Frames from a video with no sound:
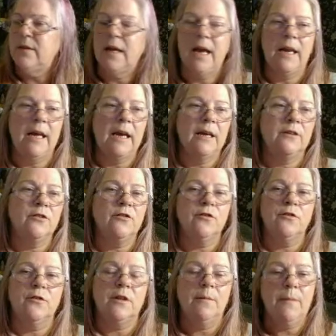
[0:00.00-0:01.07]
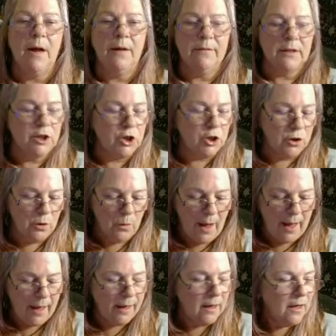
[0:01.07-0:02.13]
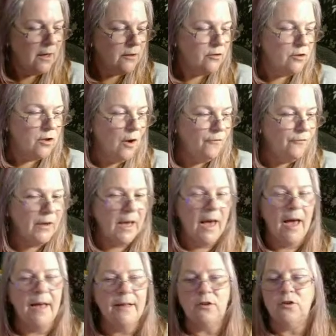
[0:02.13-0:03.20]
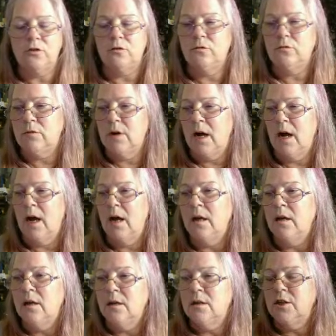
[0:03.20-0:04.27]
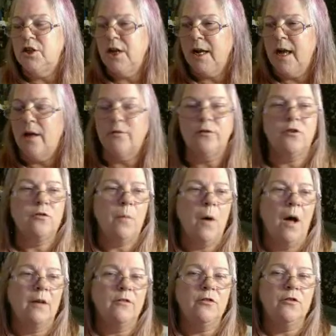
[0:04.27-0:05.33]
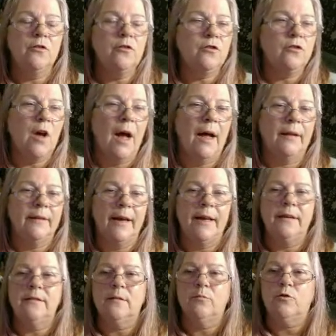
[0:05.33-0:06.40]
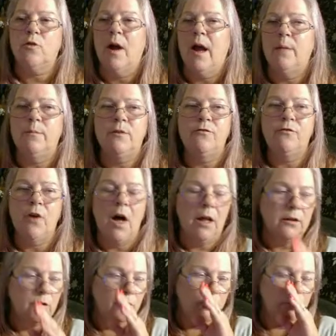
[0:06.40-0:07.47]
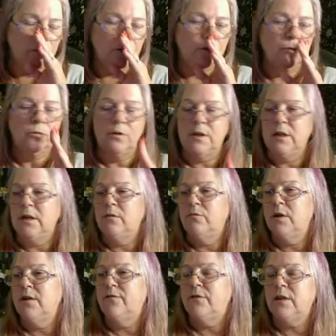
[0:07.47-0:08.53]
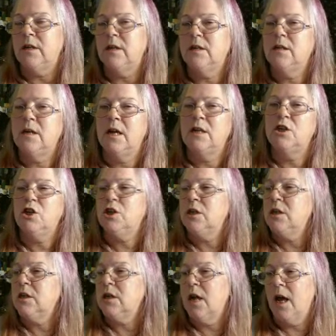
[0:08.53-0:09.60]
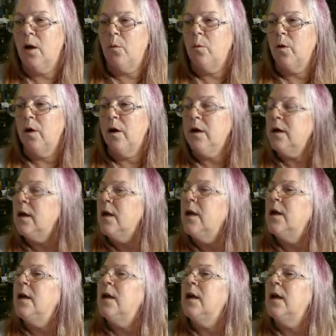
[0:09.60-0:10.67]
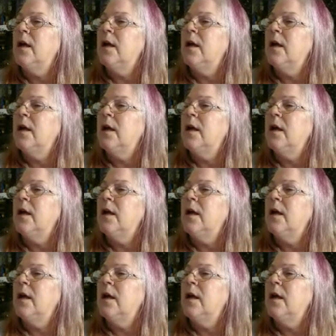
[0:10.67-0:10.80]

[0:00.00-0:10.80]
this coming and going. I'm not receiving any answers, and I'm not really sure why. So don't forget to check out the sponsors, like, subscribe, and follow to the RNN